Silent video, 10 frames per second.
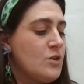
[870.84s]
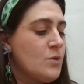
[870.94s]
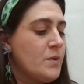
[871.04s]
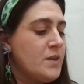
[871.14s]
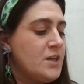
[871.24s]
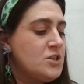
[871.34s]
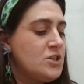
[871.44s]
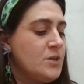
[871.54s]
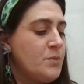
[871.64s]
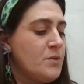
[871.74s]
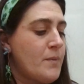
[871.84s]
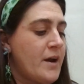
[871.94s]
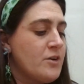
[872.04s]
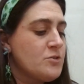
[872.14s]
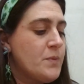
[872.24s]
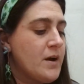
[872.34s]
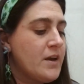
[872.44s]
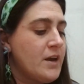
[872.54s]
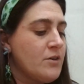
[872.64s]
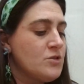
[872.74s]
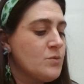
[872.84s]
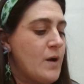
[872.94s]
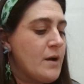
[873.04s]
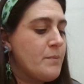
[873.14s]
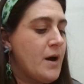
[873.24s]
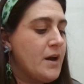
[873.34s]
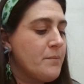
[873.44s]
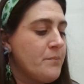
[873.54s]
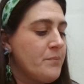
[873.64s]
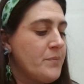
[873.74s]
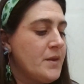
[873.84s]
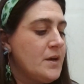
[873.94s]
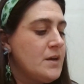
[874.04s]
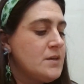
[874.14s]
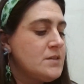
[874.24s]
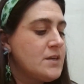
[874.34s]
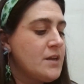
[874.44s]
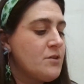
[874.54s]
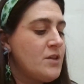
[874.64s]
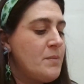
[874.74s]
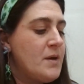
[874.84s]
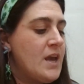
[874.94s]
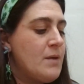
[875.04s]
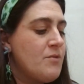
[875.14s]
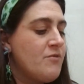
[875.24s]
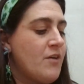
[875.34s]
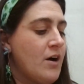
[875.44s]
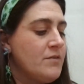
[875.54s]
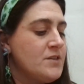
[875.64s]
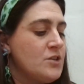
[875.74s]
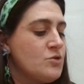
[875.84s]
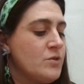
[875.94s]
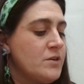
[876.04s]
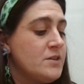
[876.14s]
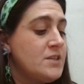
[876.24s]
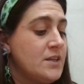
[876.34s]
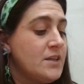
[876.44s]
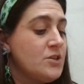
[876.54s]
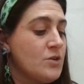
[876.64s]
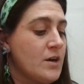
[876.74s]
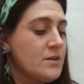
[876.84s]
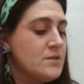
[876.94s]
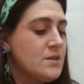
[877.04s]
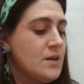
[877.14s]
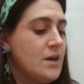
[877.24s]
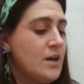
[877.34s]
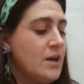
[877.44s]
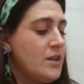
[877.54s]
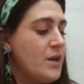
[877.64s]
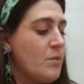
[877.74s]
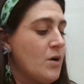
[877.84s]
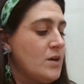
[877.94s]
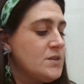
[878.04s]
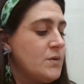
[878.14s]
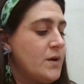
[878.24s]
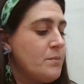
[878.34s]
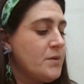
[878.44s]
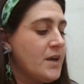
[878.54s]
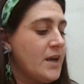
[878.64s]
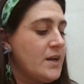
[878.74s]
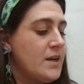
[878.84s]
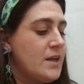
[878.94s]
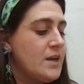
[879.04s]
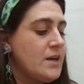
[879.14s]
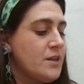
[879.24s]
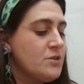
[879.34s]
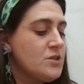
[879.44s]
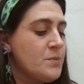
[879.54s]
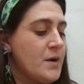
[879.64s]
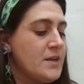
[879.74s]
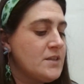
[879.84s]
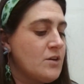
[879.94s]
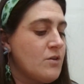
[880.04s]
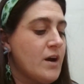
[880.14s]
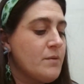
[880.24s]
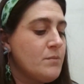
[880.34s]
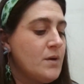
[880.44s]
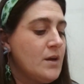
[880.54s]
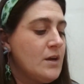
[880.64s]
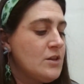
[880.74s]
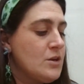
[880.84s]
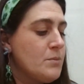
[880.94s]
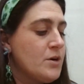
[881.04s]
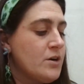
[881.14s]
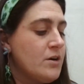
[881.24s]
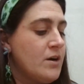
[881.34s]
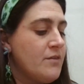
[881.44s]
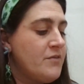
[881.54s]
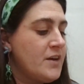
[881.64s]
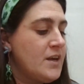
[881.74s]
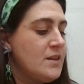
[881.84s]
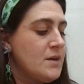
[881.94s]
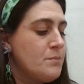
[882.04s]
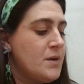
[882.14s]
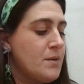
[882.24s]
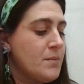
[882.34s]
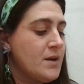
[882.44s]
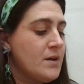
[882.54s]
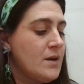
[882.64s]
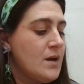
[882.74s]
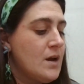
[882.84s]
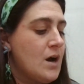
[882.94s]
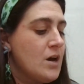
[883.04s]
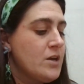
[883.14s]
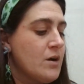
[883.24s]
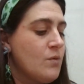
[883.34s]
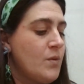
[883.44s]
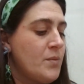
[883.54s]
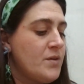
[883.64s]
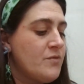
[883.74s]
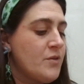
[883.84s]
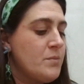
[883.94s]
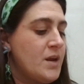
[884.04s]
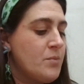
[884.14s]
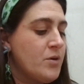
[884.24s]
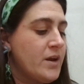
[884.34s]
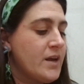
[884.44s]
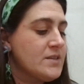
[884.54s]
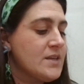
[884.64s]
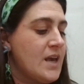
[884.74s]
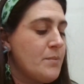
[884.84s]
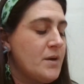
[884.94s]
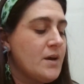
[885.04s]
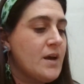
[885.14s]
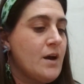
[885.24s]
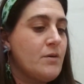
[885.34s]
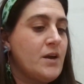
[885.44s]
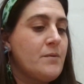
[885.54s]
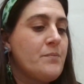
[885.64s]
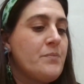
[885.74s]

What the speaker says: The relationship with Myers brought Karen to rock bottom. Together they became involved in dealing drugs. They were also implicated in another surprising crime, the murder of Vicki Lynn Pittman, a young woman from neighboring Escambia County.